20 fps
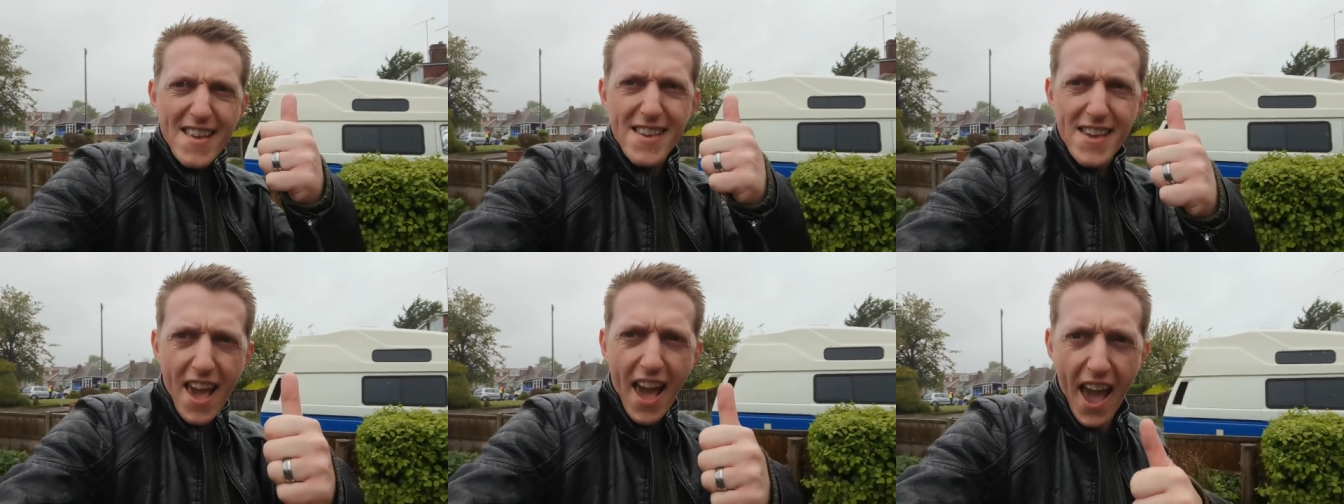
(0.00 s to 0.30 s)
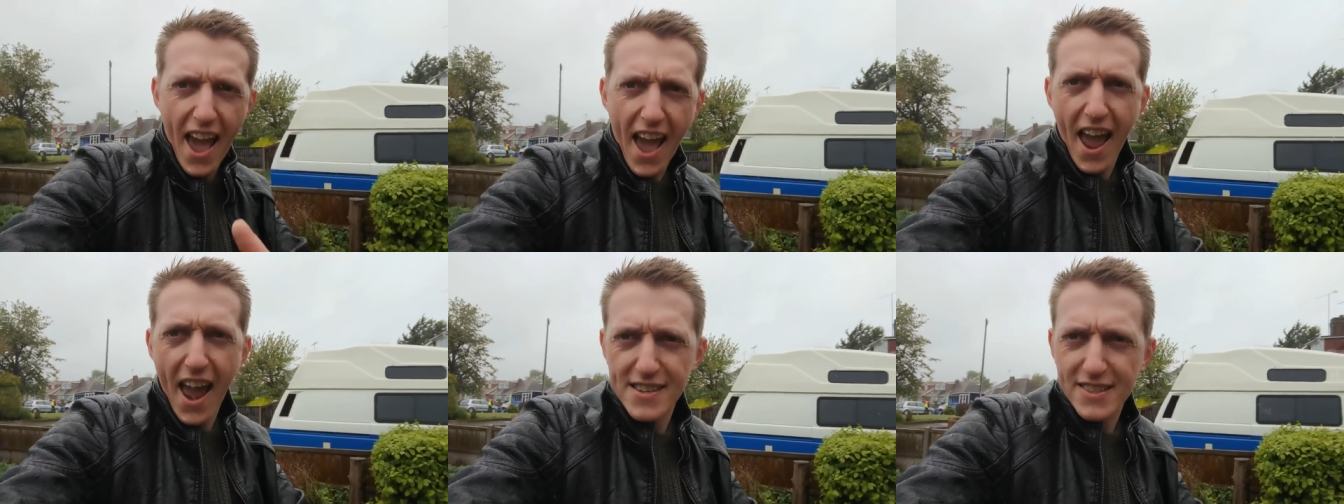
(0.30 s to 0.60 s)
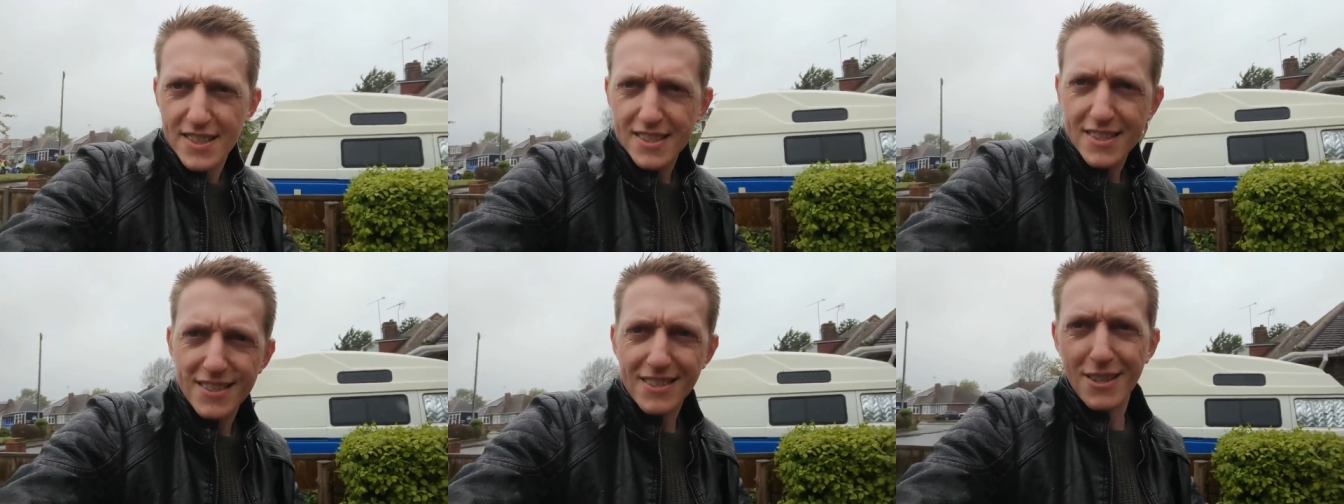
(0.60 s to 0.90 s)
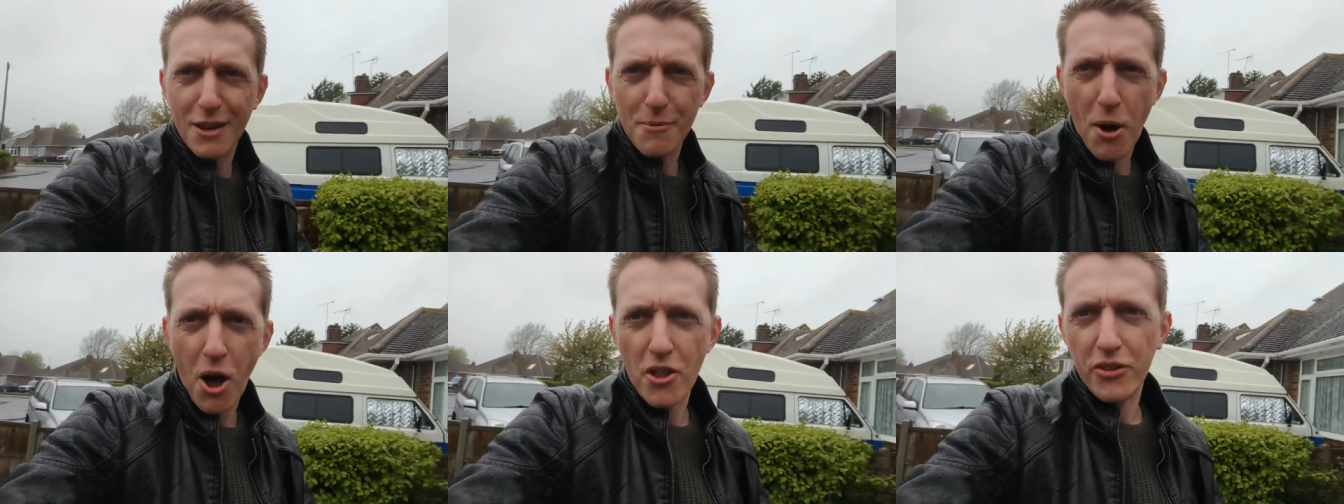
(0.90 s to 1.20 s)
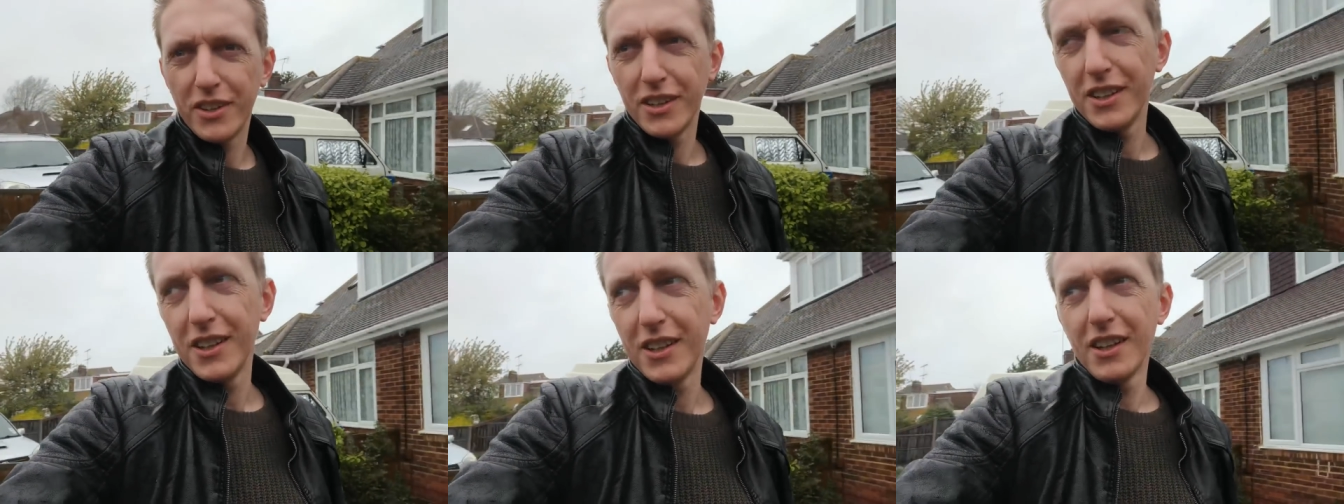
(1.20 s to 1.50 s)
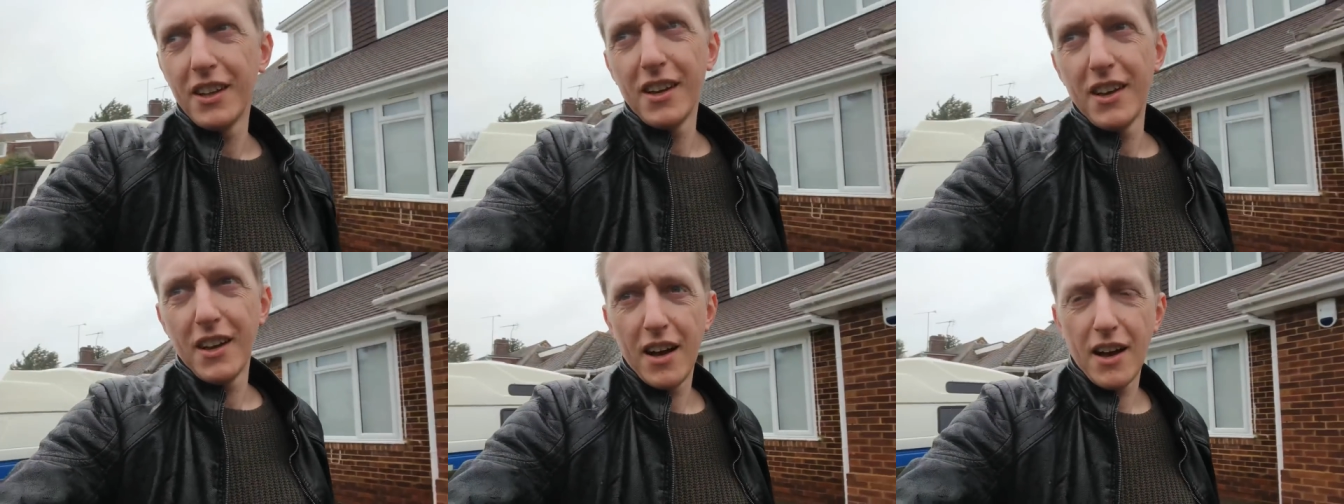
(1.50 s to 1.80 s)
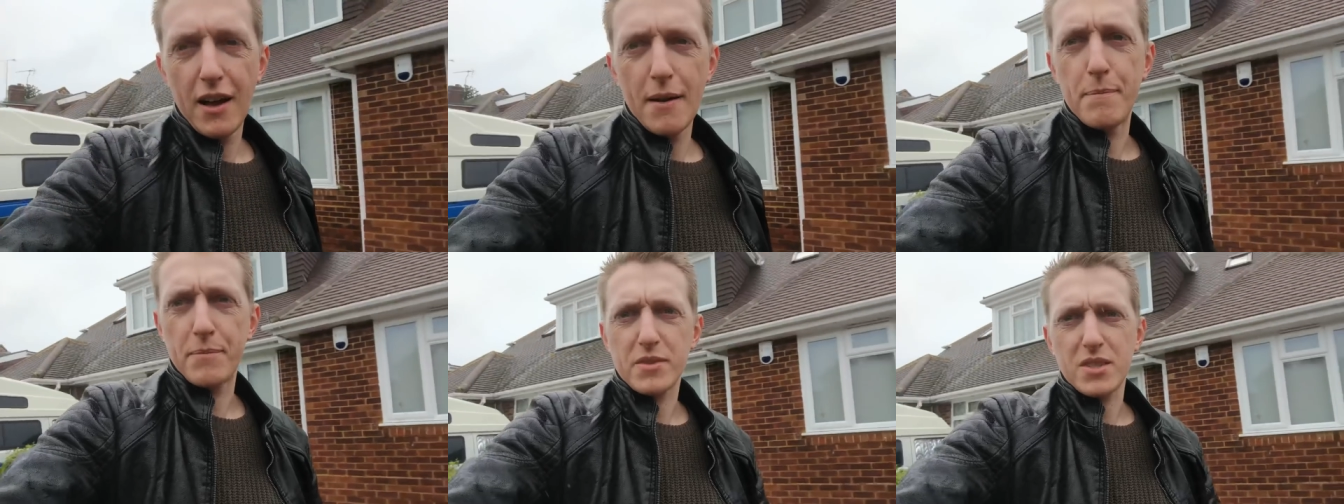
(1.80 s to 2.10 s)
Yes, come
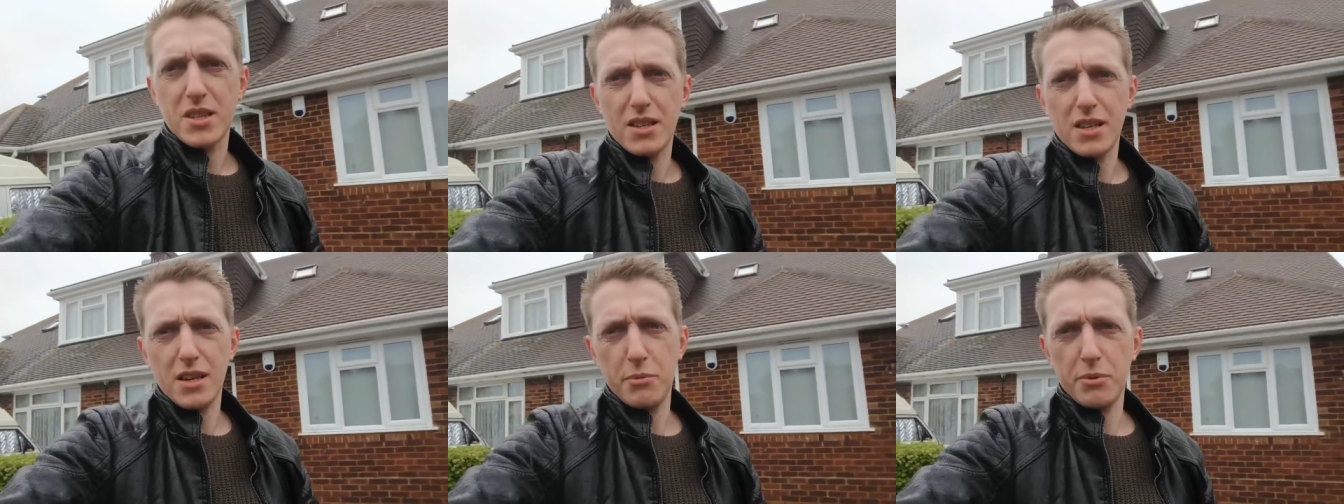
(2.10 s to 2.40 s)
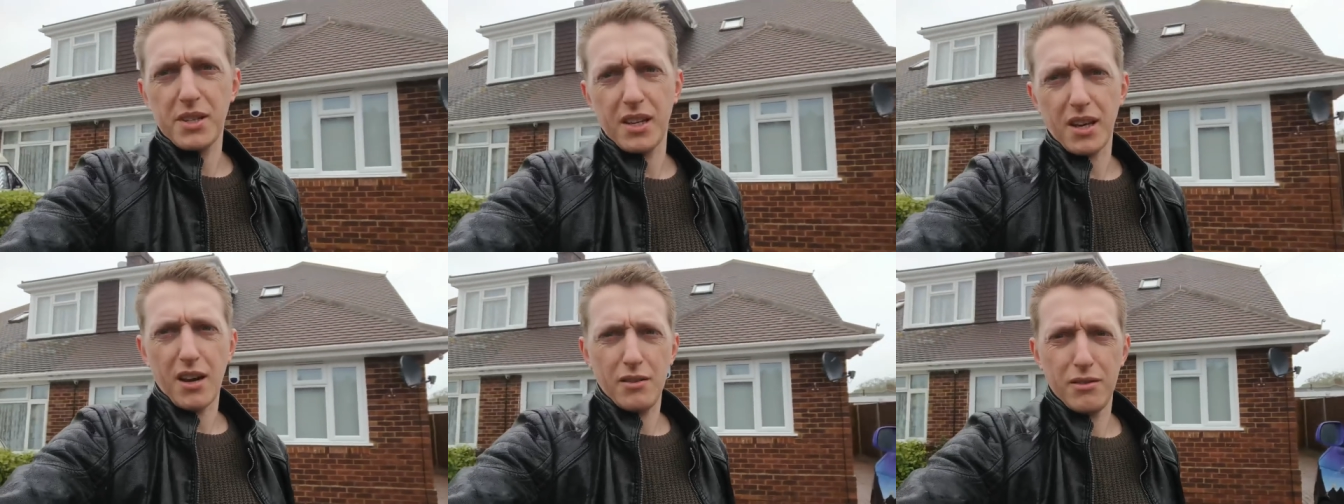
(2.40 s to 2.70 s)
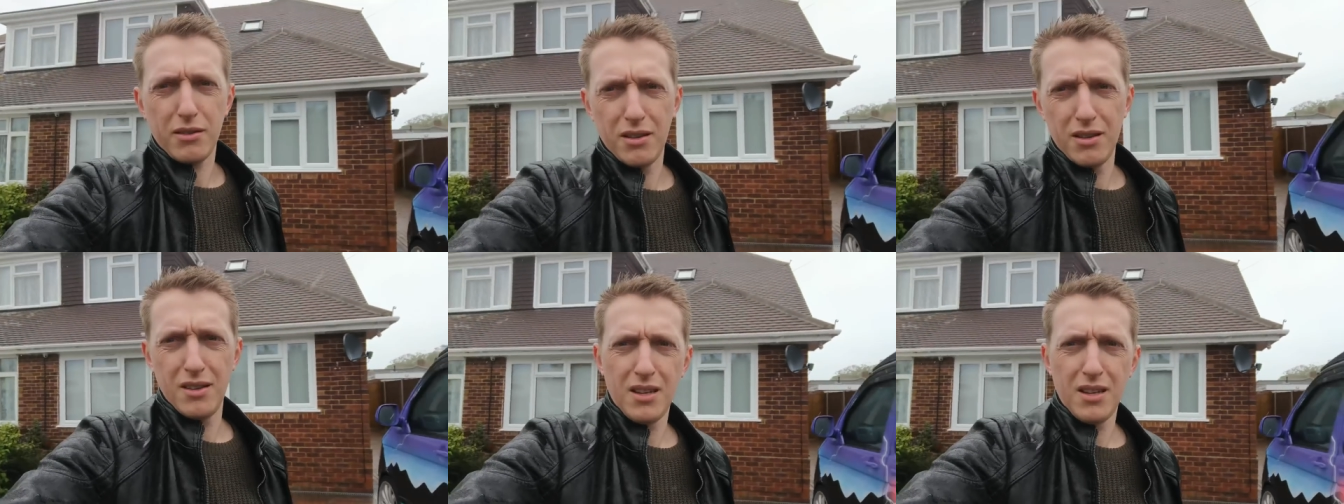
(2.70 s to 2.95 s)
on. Um, so there we go.